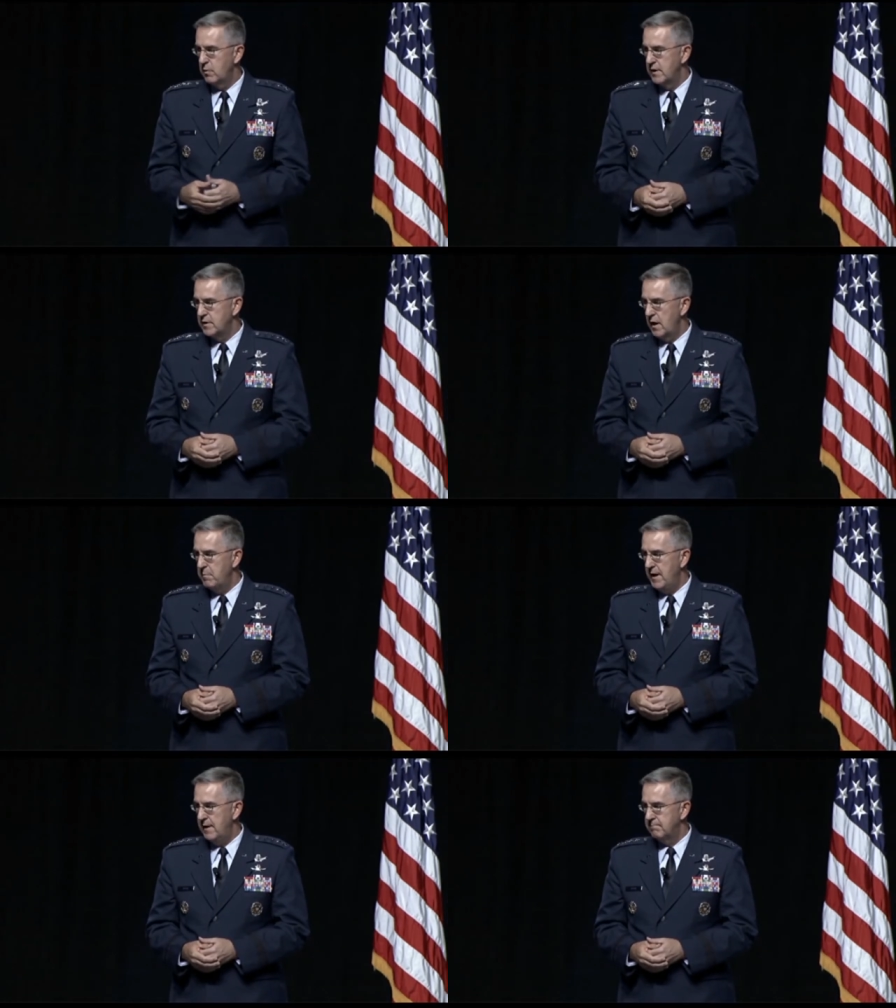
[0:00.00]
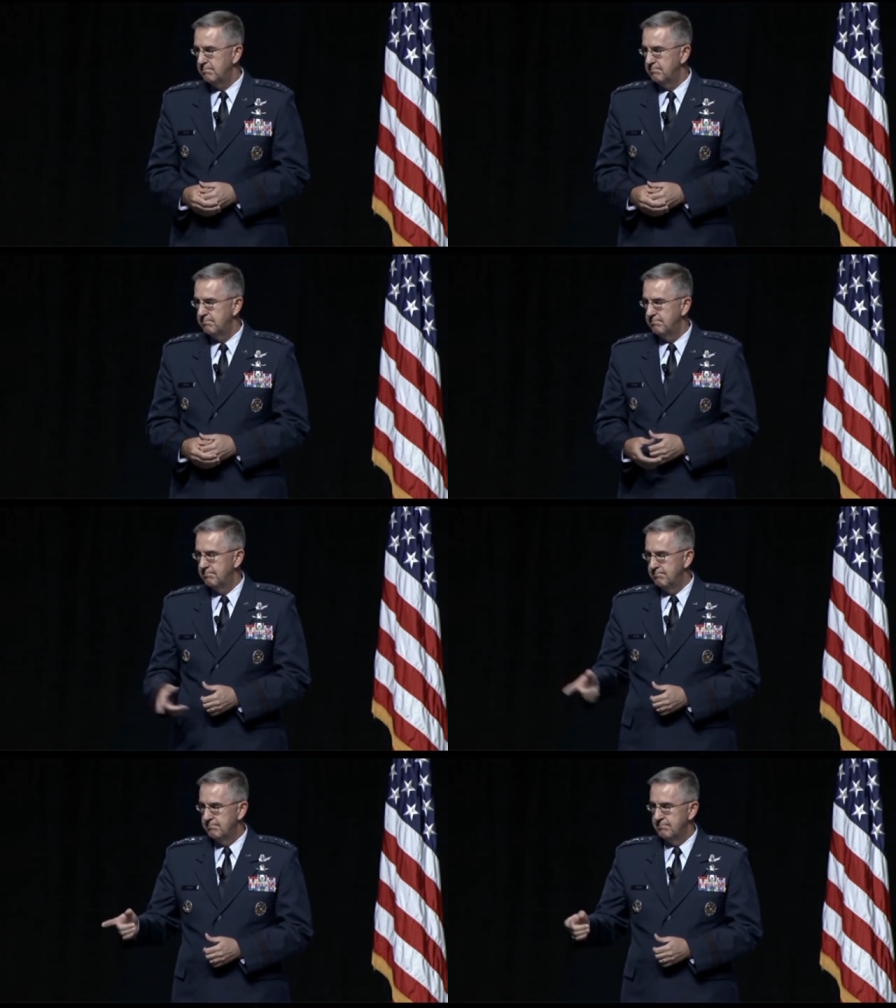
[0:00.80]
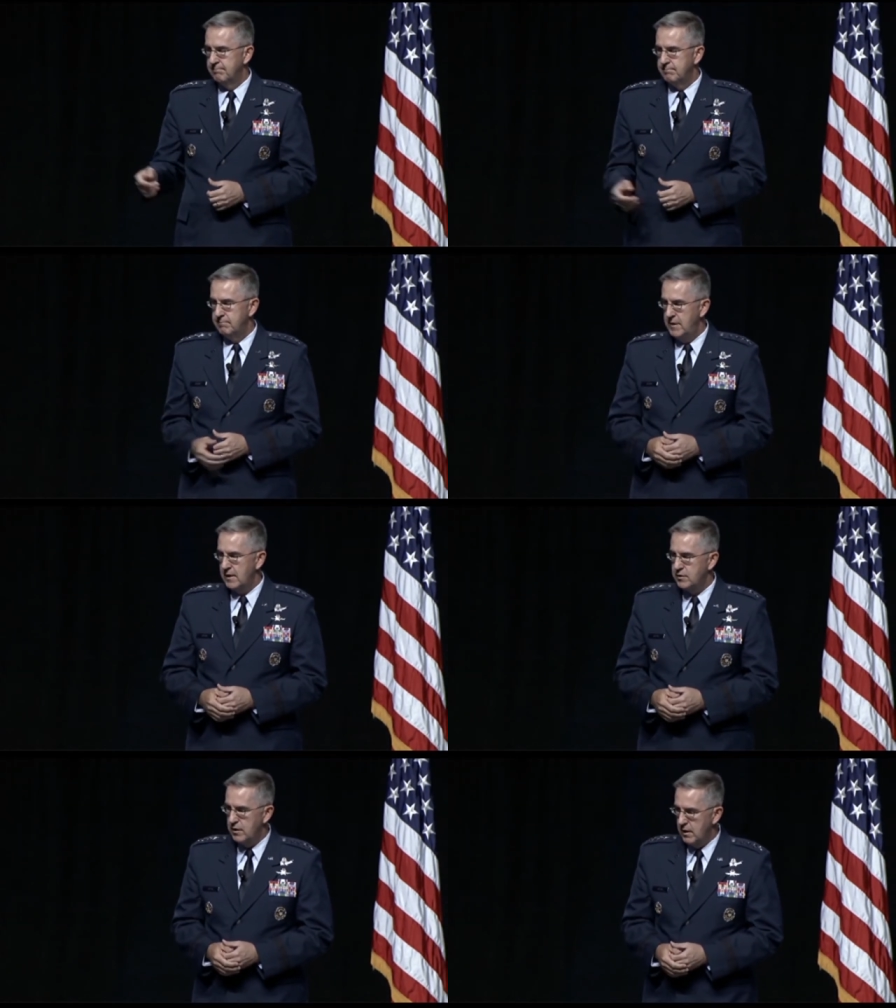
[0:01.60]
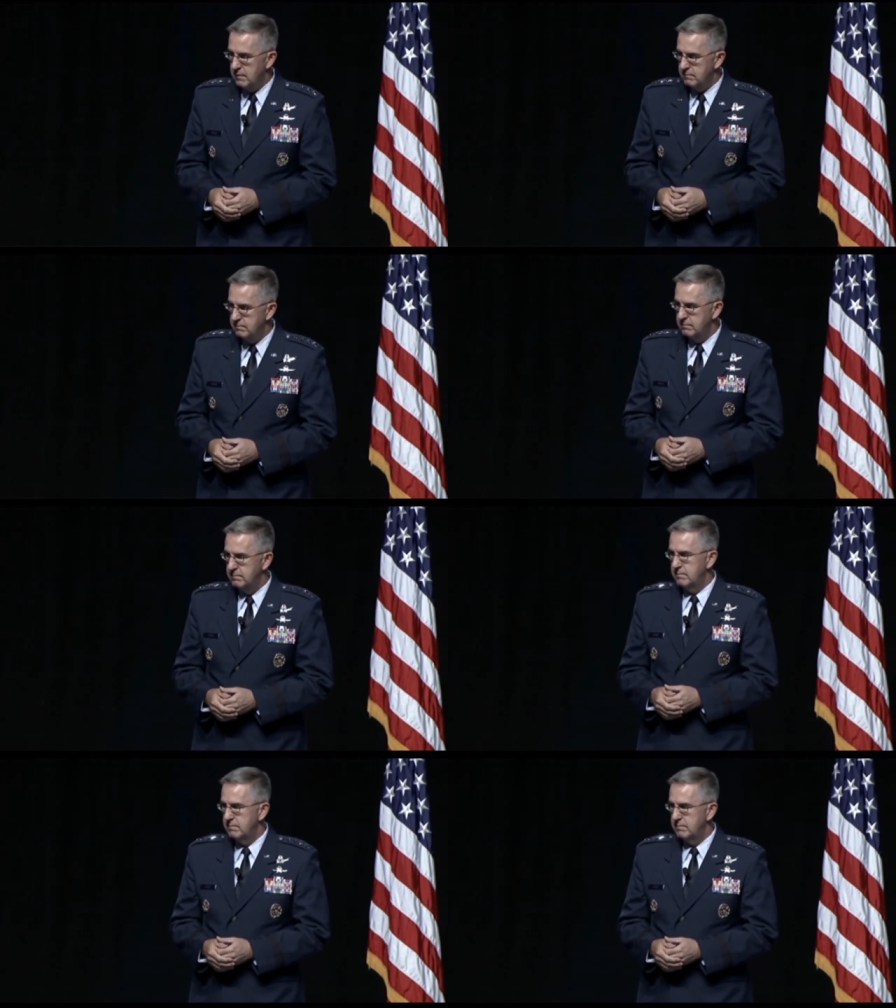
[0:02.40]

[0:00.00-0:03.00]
That's what it's all about. Next chart.